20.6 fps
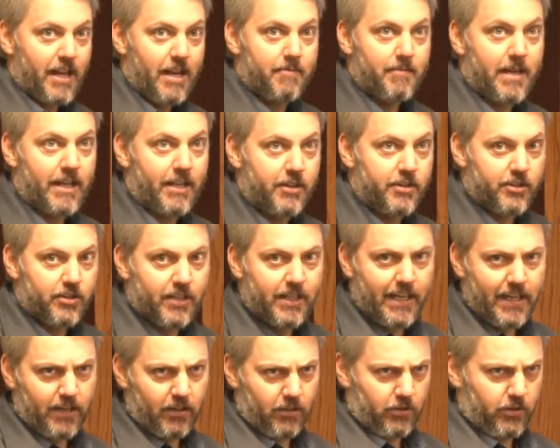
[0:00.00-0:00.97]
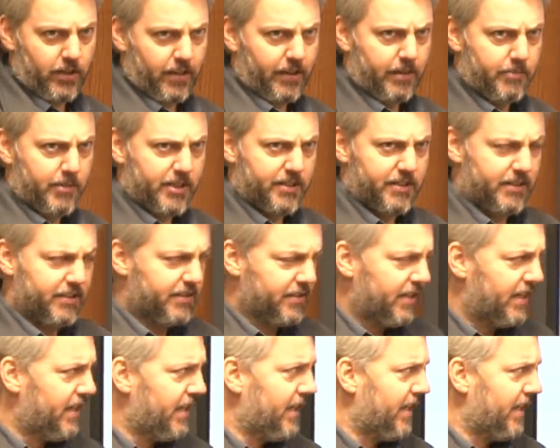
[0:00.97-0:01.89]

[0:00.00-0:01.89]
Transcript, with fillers: cap manager and kind of learning the business.